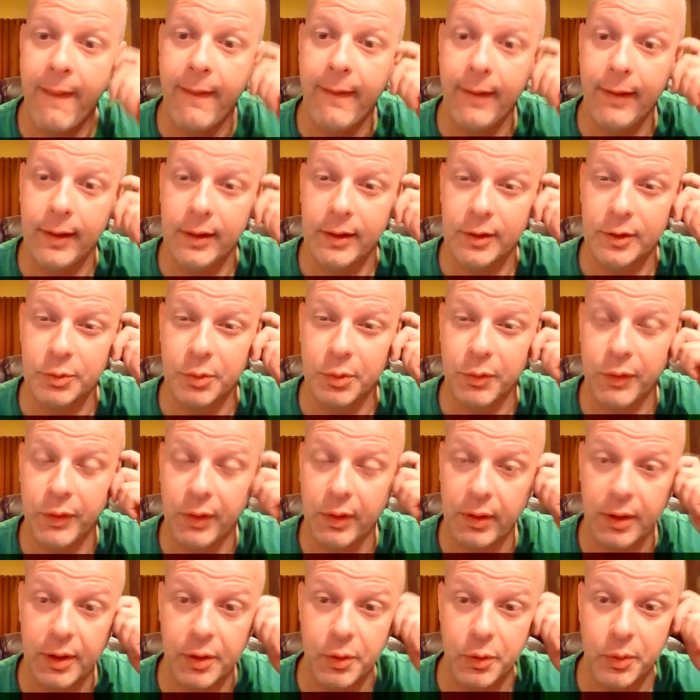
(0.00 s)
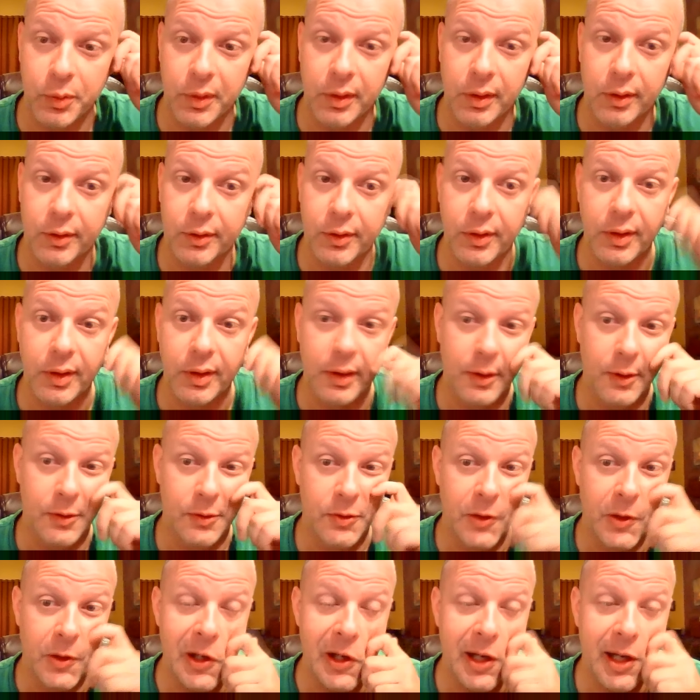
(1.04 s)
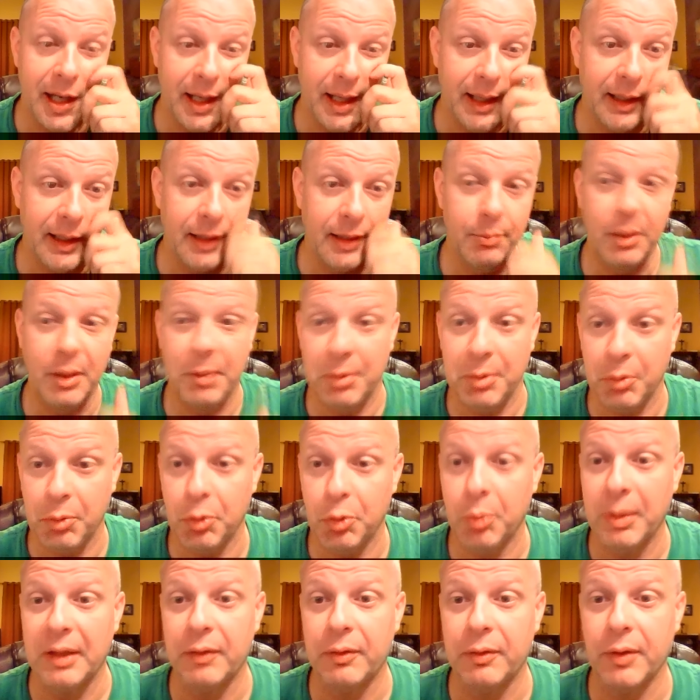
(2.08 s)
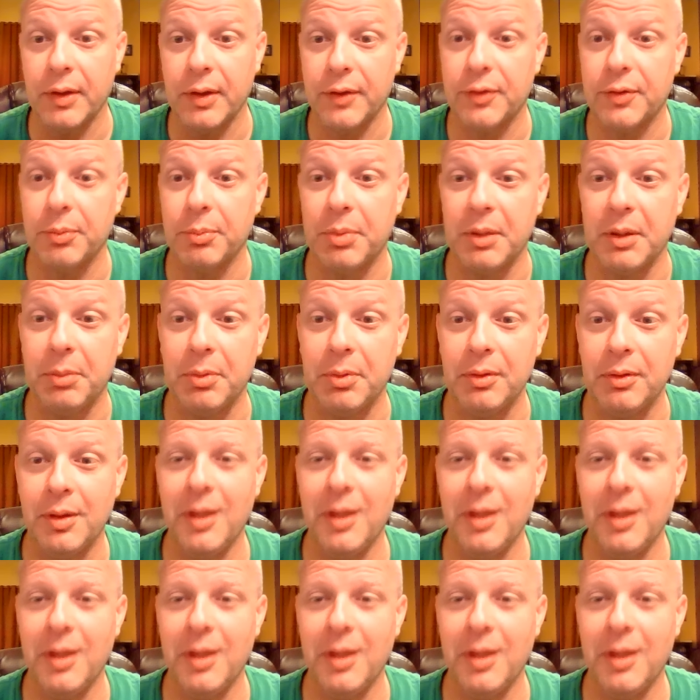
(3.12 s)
because uh, we're fairly new here to this. And maybe we'll make fun of some people.